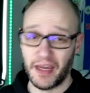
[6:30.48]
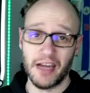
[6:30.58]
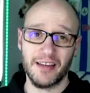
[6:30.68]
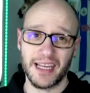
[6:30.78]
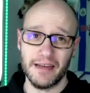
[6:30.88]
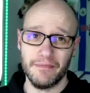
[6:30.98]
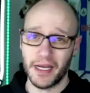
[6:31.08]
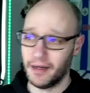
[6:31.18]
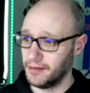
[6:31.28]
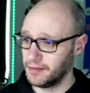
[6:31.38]
But they are getting
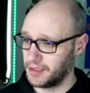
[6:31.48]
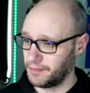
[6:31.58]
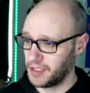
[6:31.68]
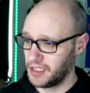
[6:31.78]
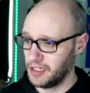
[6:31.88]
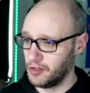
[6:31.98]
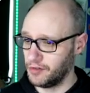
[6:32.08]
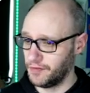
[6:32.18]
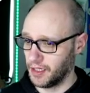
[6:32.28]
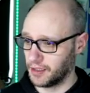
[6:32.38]
better, especially
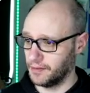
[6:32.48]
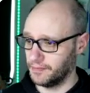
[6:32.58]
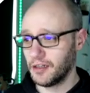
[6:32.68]
Ludwig.